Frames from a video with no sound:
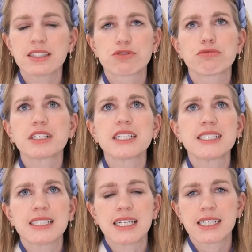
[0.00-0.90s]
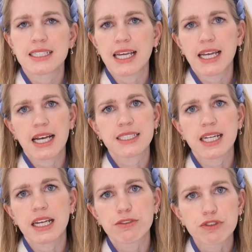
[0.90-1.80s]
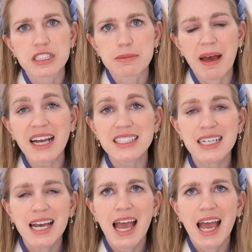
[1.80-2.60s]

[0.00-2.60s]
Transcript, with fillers: It's really seen as like a sign of respect.